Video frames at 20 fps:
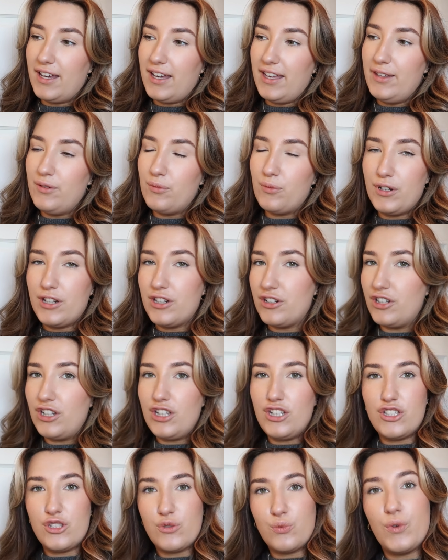in winter
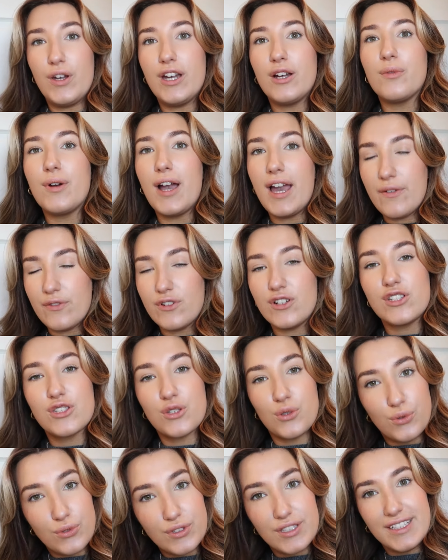you just wear whatever is
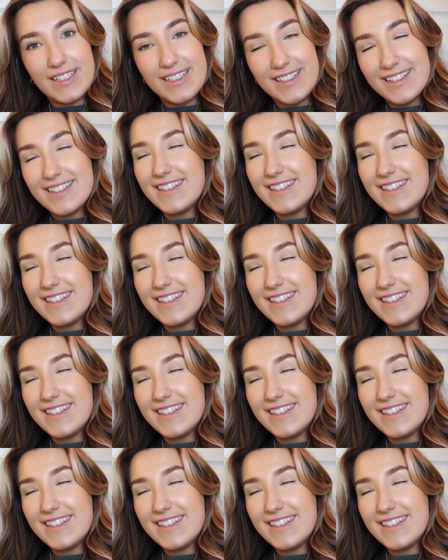cosy.